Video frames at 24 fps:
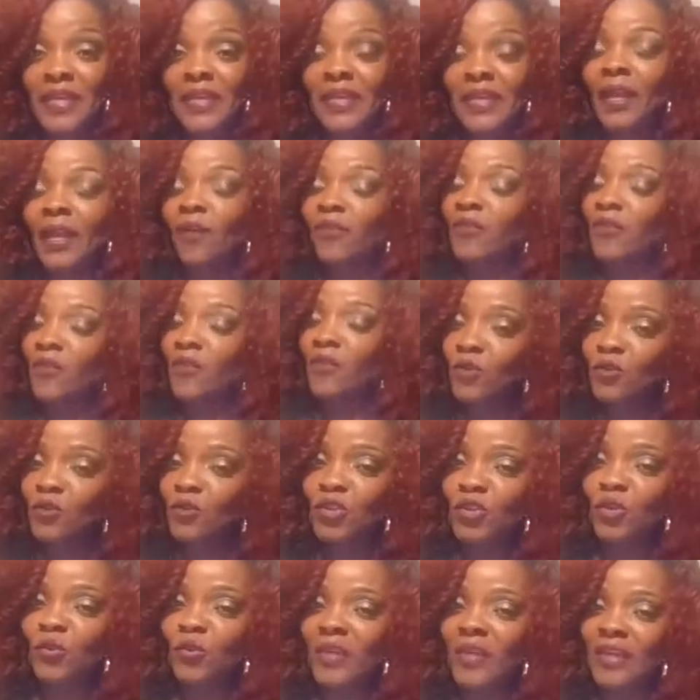Now, for those of
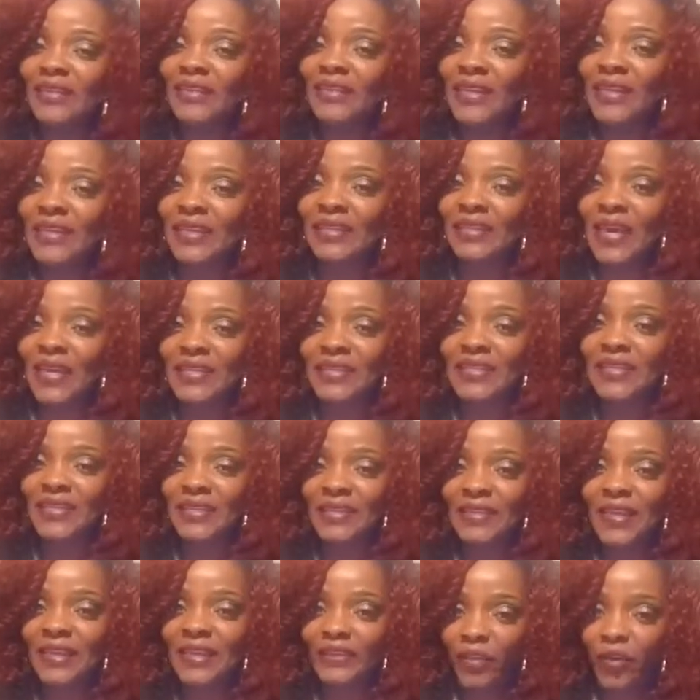you that think that's
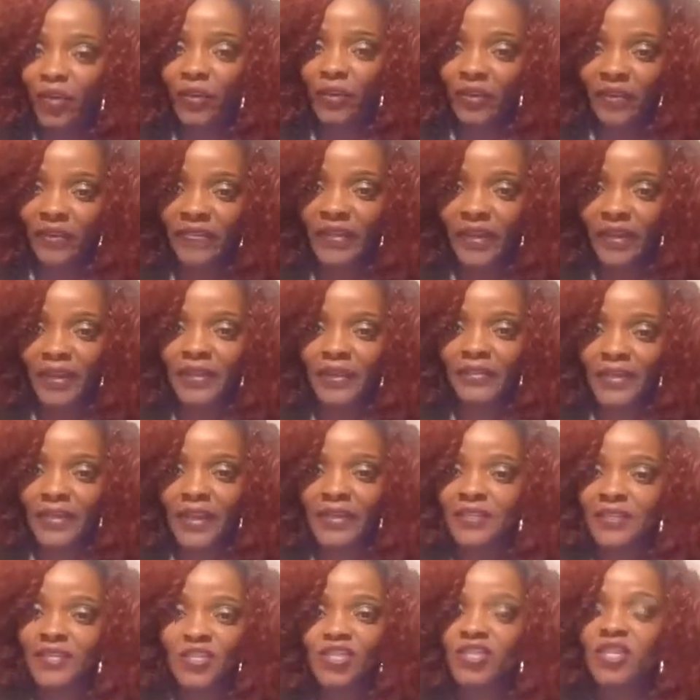a dirty thing,
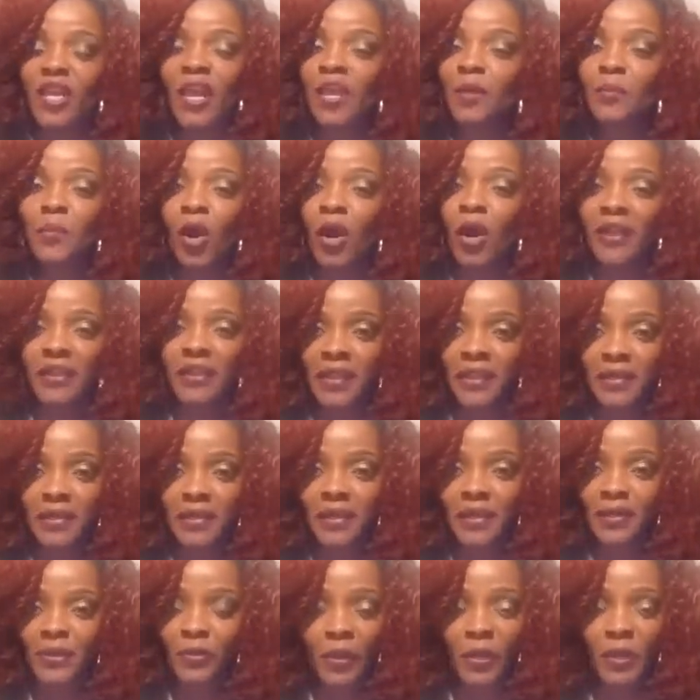that's shame on you.
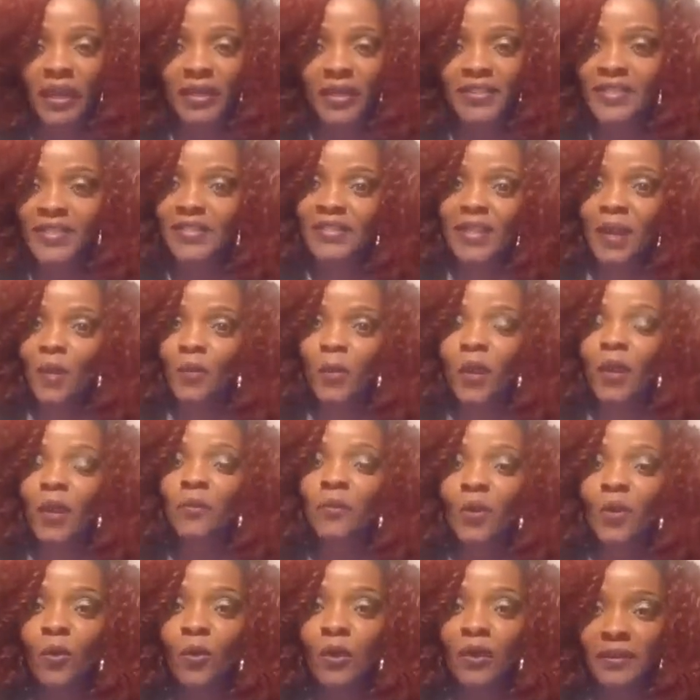Okay? Because that's not where I'm
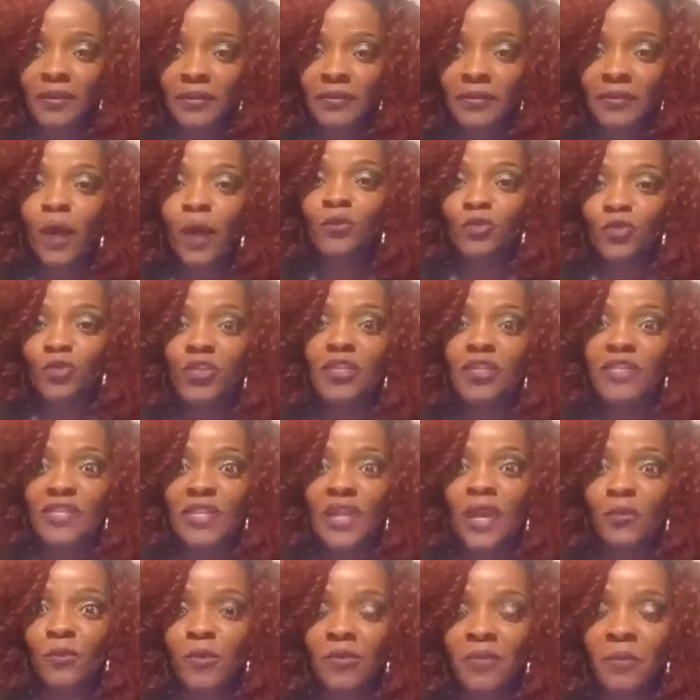going. I want you to
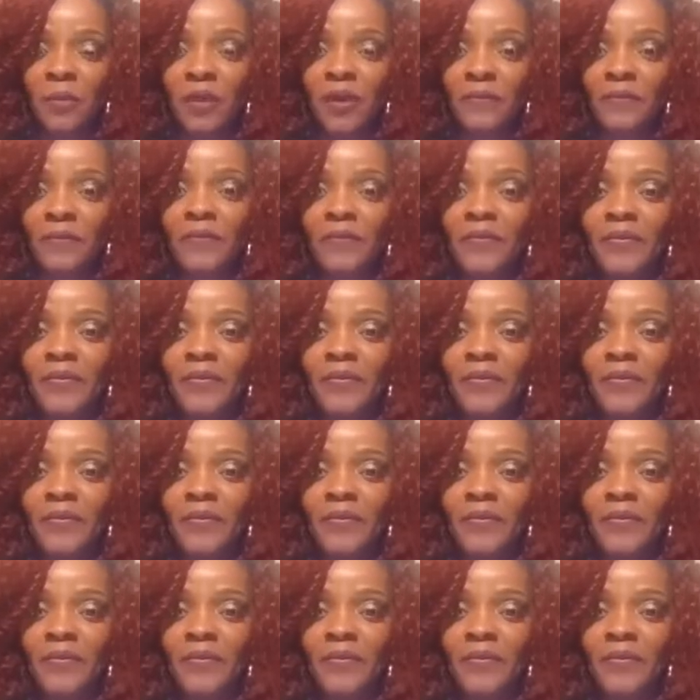stay with me.